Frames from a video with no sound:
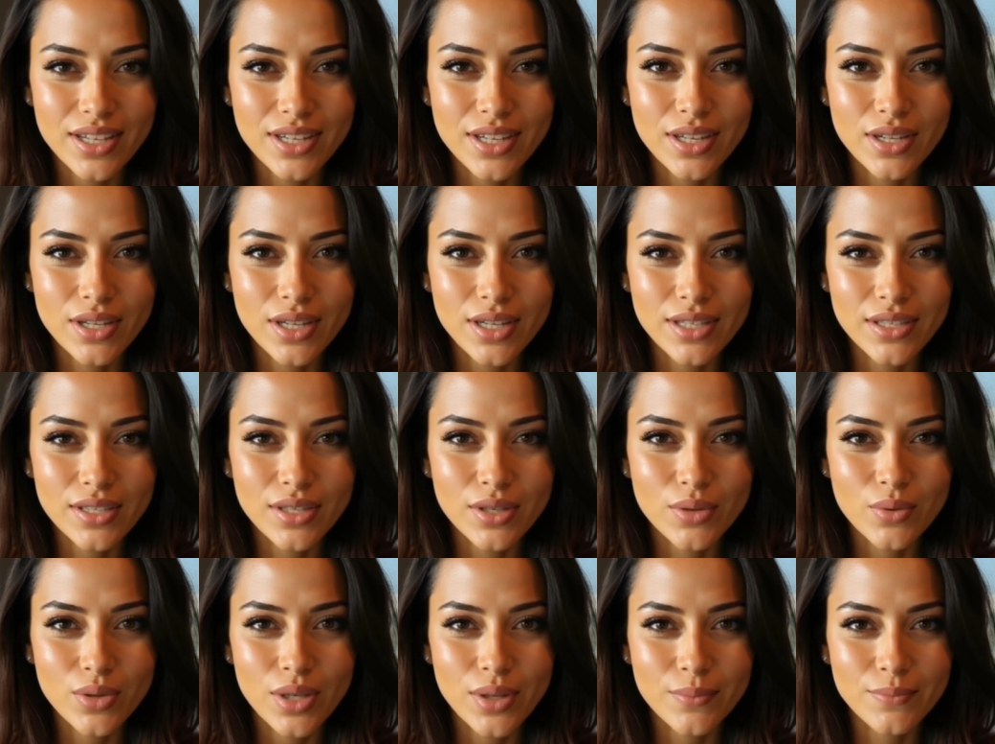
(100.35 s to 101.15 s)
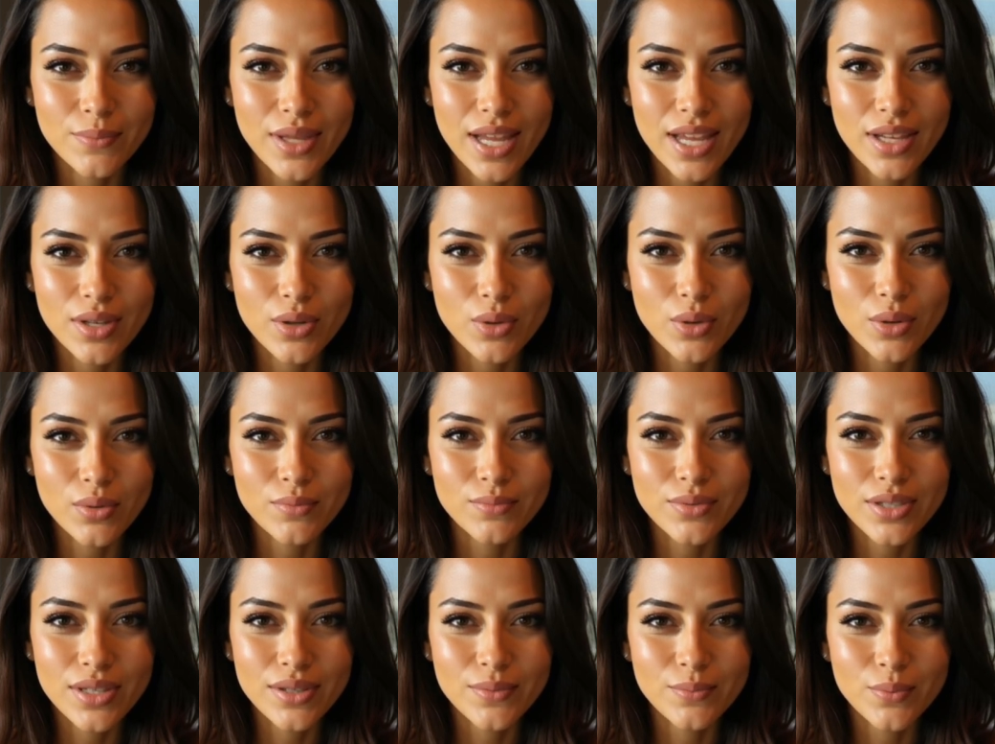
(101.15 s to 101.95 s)
your Instagram bio or
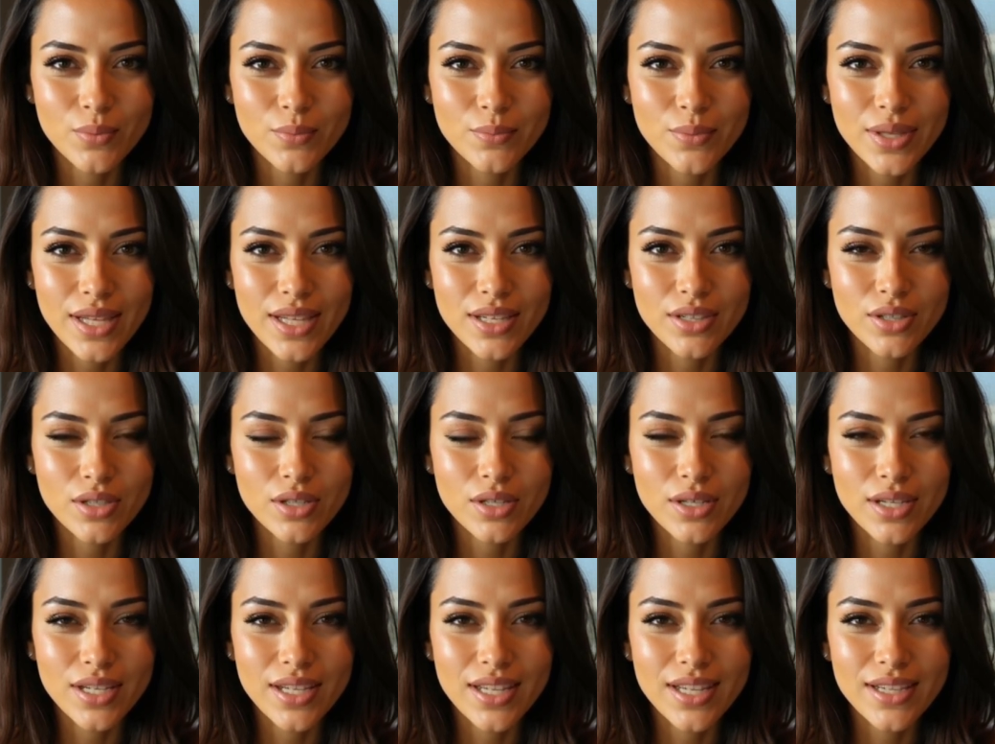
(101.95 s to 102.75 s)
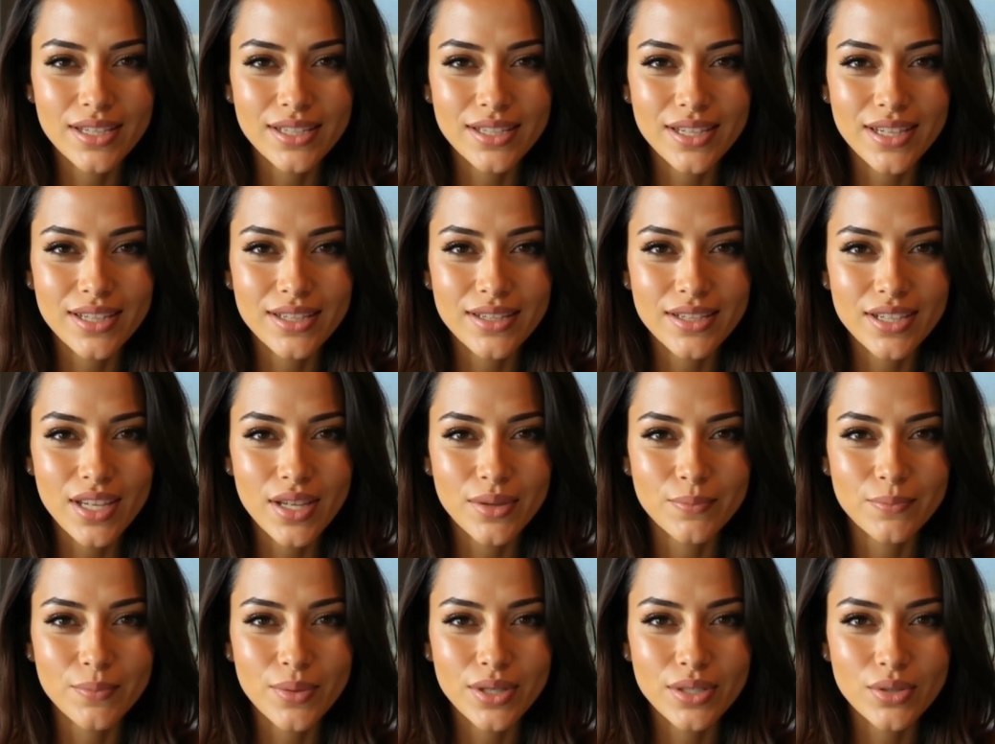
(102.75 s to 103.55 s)
Facebook page,
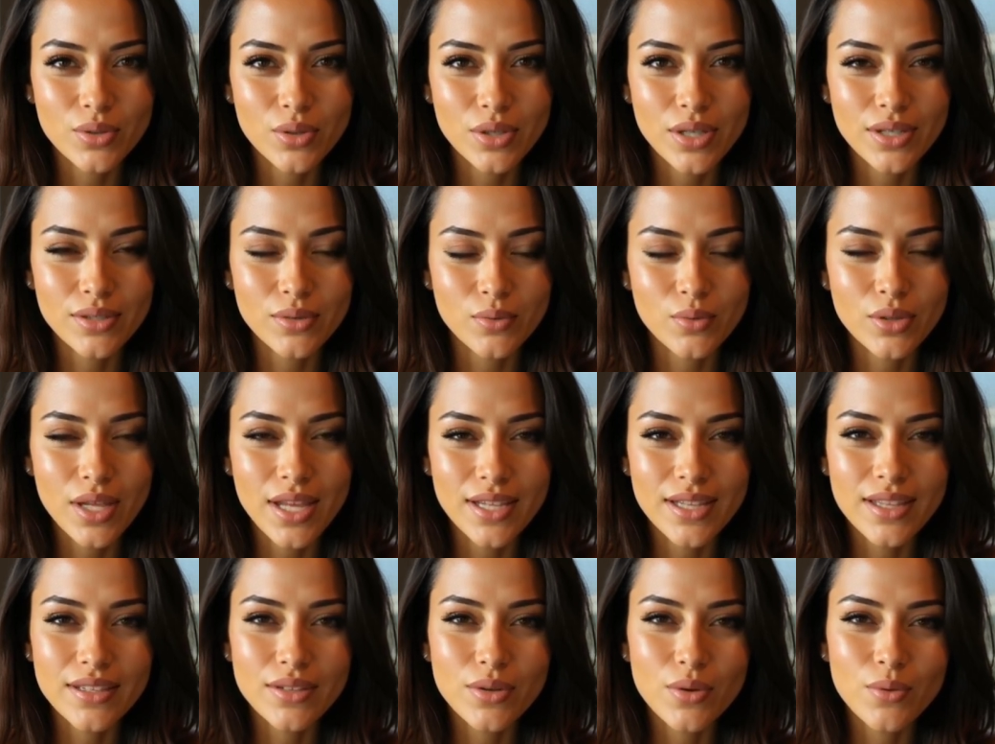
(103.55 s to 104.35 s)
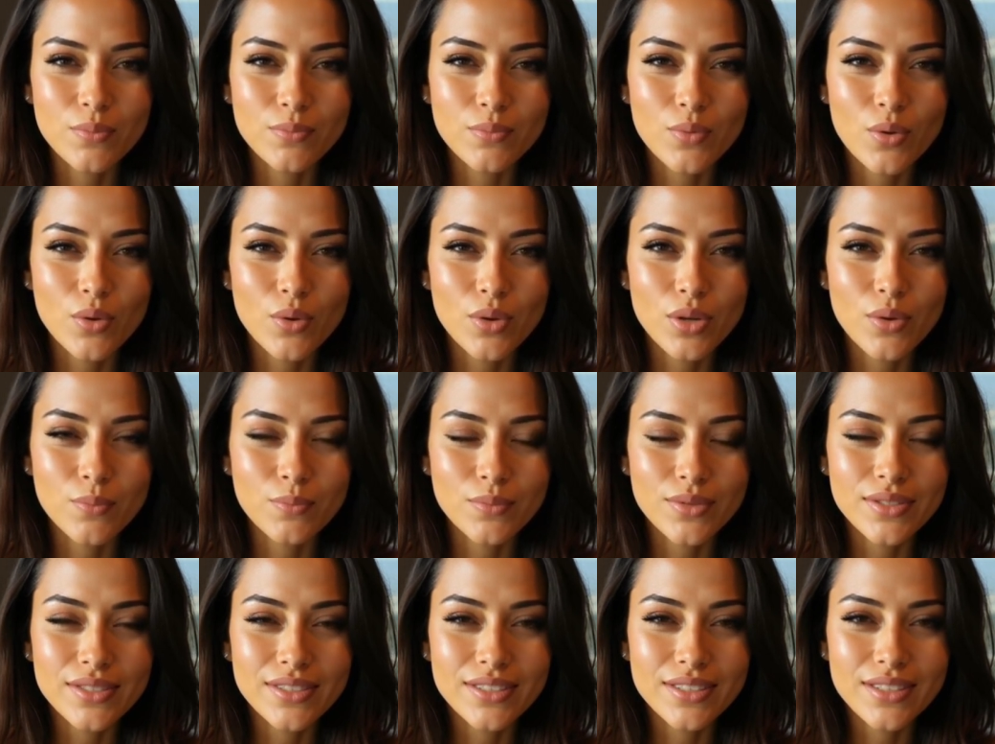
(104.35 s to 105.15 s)
TikTok, Pinterest, Reddit, or
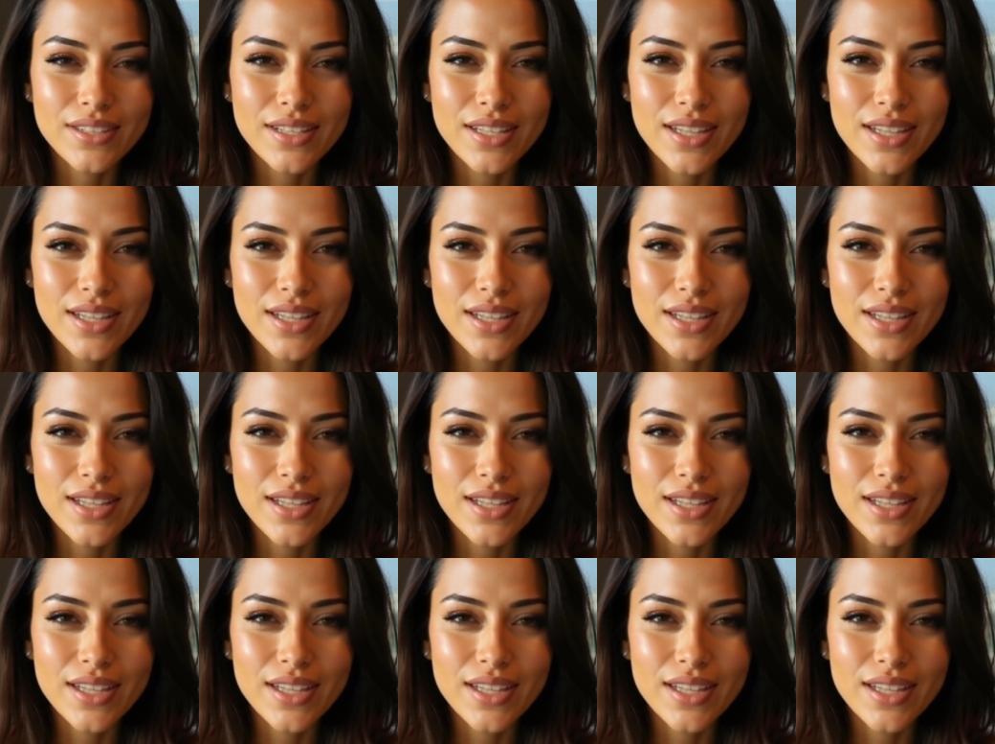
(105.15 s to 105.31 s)
forums.